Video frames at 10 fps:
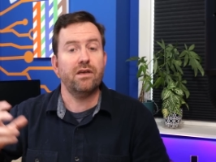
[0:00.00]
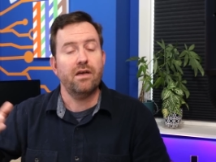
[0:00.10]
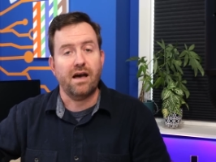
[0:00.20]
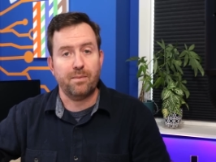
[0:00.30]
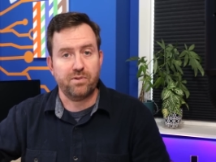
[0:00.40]

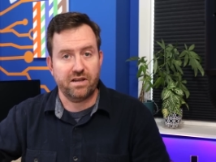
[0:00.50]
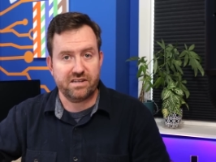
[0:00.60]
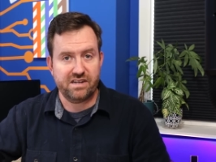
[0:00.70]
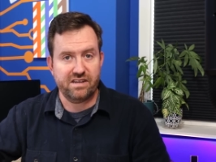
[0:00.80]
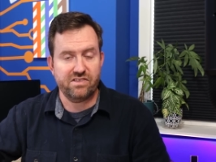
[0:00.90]
I plugged
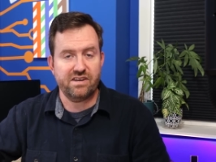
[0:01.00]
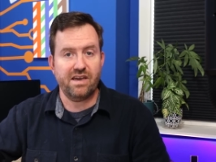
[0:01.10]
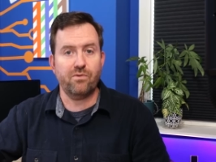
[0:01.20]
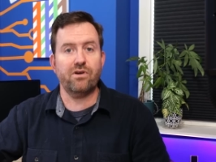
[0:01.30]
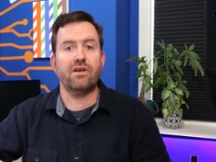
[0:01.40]
it into the
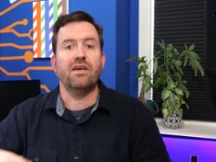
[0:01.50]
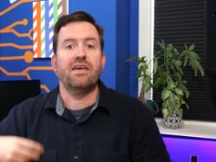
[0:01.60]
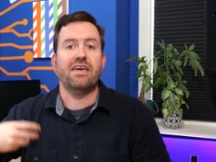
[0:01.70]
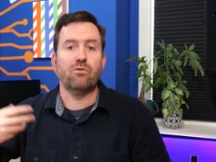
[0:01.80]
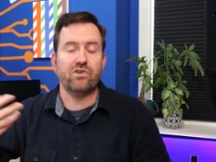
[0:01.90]
network,
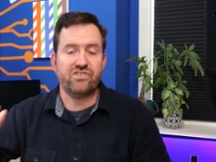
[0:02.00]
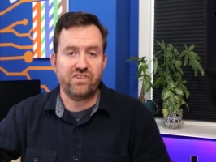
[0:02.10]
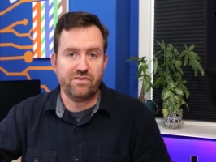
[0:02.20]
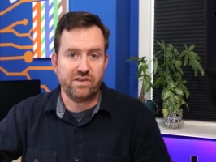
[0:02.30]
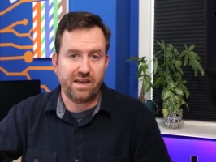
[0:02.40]
it
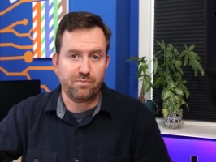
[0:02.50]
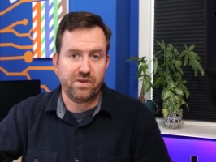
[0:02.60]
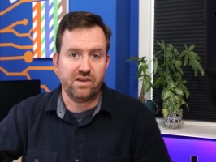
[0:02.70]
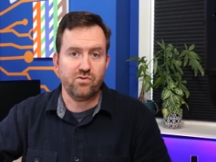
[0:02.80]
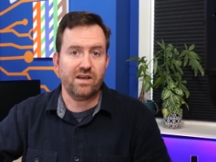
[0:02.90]
received an IP
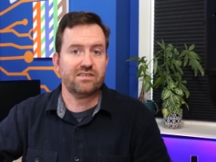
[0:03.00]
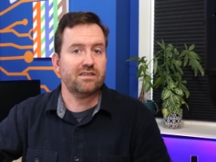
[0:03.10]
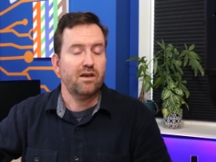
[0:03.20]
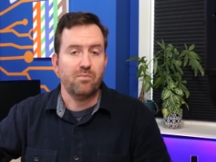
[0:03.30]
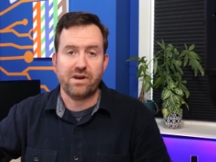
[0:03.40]
address,
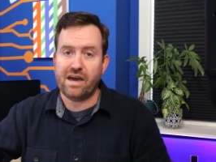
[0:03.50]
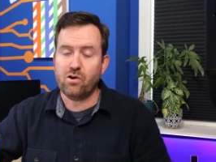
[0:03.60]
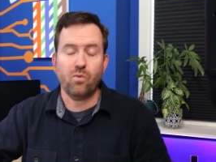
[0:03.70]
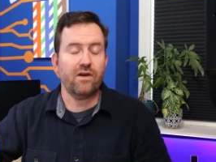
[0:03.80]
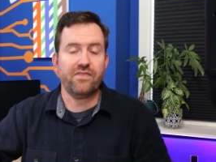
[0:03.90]
but I
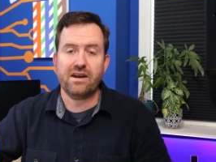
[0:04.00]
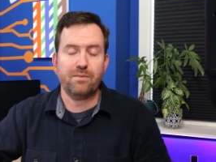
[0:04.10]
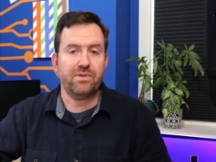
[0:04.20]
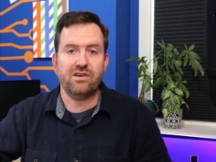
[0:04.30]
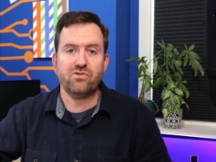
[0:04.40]
don't want that
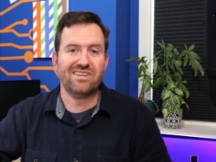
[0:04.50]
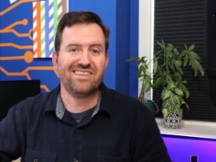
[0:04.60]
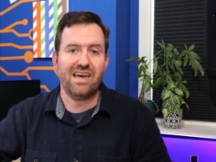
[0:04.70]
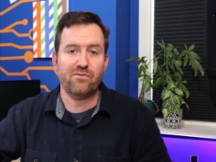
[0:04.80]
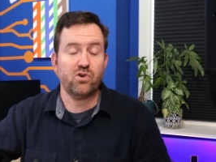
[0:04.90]
IP address
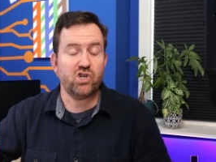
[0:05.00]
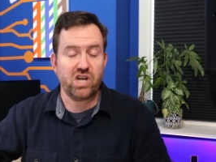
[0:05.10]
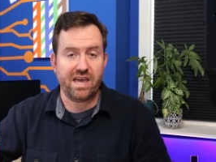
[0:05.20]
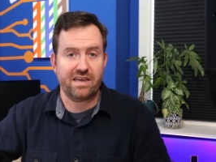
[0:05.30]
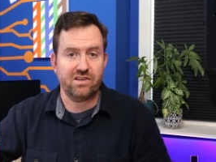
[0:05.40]
to ever
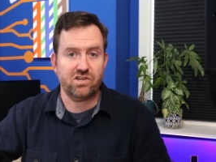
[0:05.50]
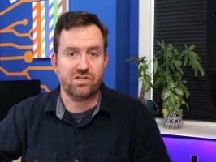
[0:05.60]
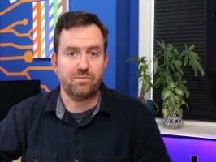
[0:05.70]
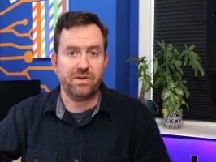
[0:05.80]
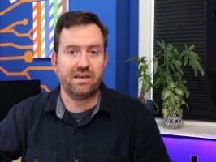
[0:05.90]

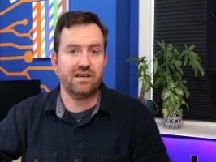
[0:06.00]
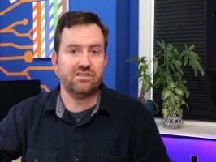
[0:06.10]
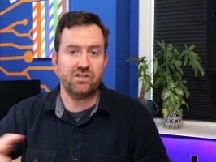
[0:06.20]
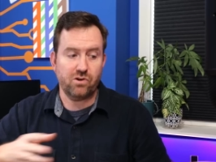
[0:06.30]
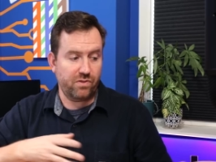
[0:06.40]
change
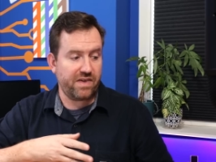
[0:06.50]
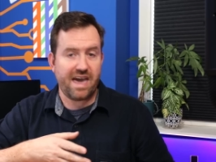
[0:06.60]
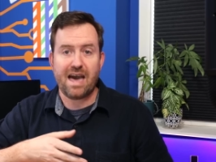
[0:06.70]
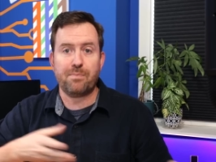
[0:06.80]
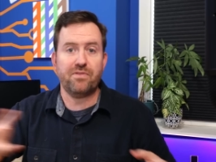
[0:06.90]
because, you know, the
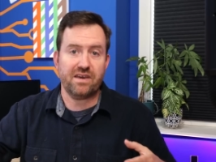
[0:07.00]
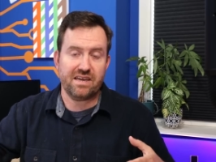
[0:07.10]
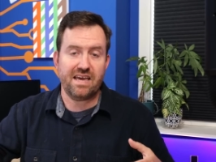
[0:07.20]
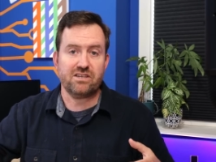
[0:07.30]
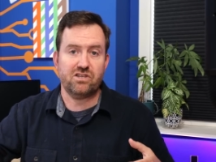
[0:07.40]
app that
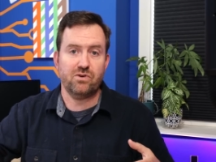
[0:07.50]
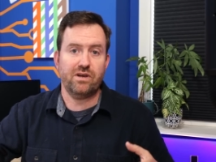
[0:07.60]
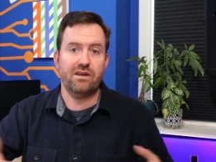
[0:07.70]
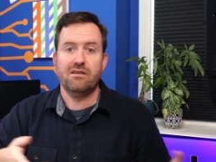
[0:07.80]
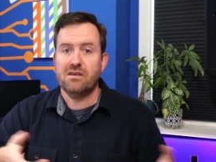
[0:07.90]
connects to
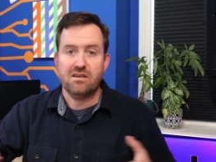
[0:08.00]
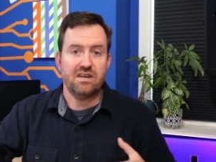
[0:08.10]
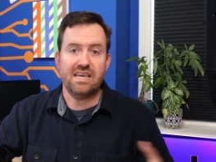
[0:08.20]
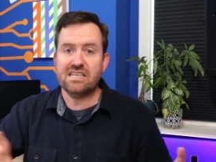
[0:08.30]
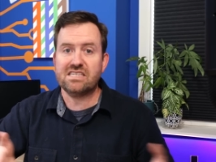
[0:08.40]
it
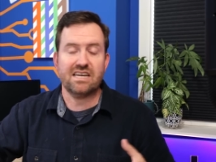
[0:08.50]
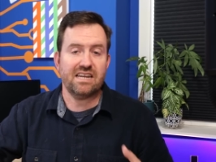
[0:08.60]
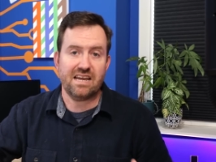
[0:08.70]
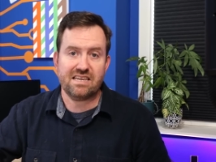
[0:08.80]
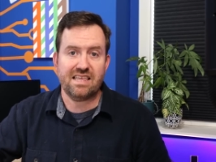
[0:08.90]
needs to
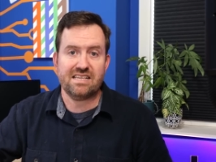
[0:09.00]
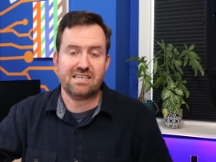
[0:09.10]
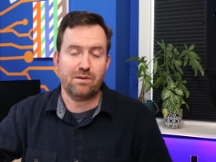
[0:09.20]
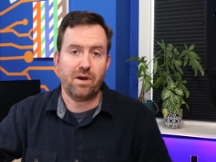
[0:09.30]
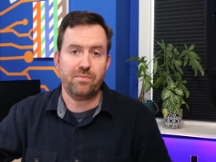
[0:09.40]
connect to that
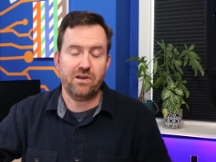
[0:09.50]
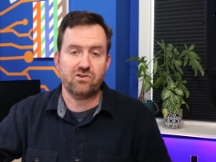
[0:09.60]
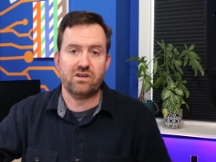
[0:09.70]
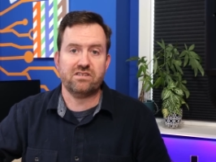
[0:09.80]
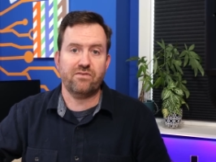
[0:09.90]
same IP
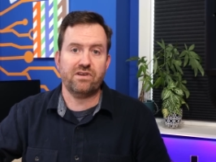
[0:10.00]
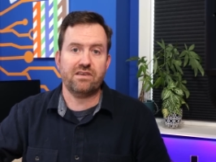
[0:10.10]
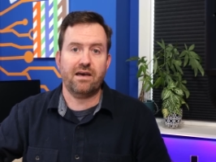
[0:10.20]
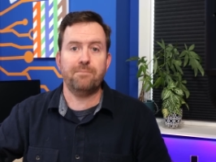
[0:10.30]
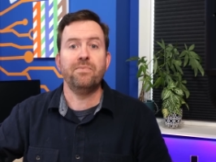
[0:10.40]
address every
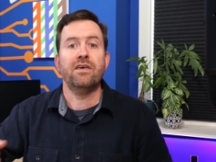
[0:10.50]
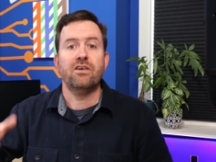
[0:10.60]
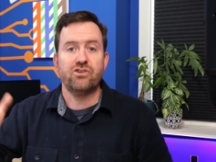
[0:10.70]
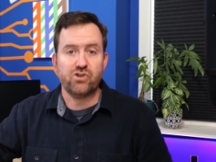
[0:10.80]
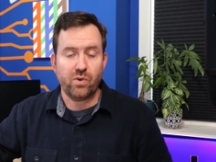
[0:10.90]
time.
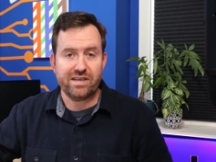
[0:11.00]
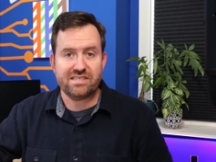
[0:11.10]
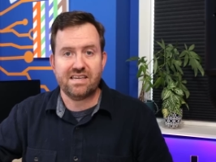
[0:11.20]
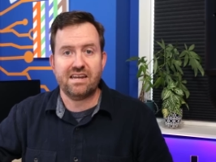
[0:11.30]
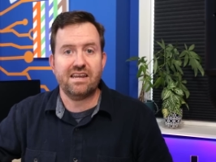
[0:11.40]
So I
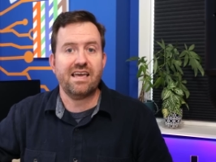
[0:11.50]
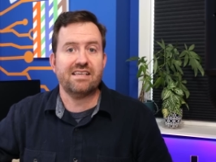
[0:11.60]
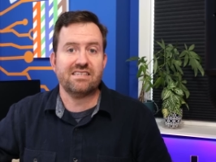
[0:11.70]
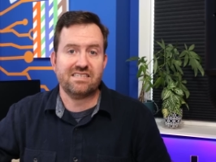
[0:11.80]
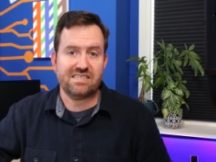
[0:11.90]
set it
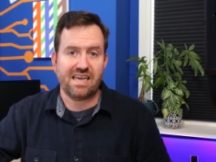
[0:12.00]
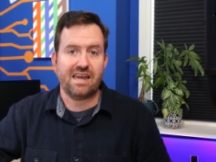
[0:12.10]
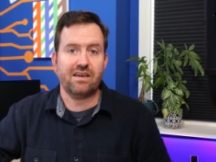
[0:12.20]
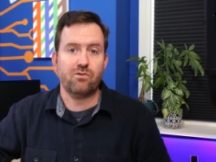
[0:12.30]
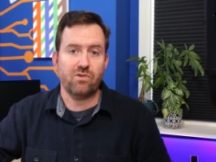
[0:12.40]
as a
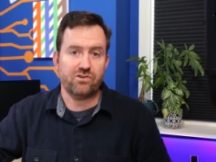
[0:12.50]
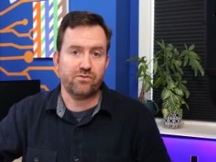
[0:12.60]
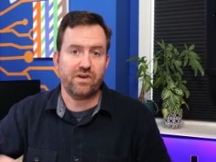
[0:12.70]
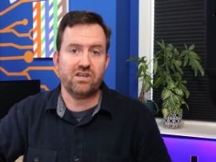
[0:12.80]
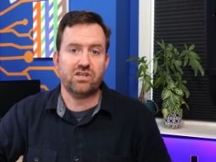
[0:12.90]
static
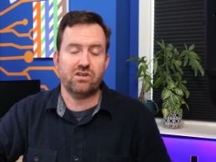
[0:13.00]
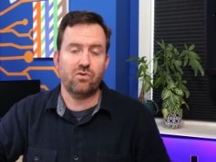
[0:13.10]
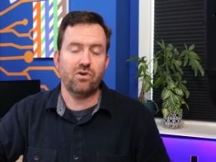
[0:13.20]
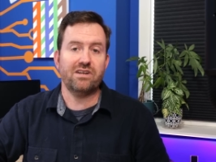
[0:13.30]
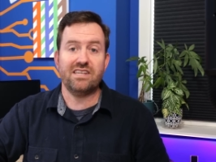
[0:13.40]
reservation
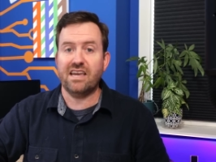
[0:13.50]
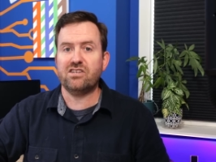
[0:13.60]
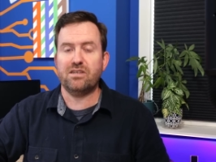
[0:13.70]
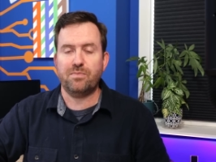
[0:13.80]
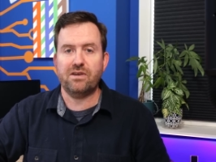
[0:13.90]
or a
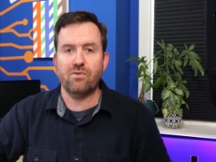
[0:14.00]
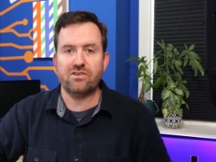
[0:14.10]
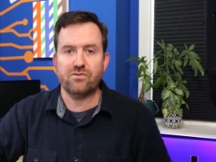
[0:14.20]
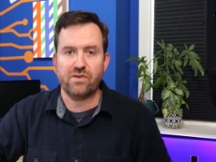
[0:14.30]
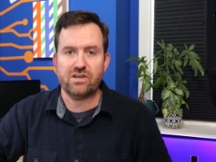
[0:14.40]
DHCP
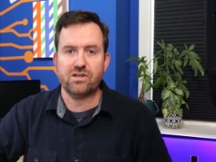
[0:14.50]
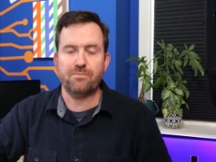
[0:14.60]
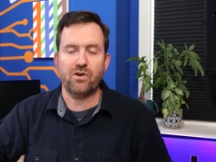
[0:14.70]
reservation.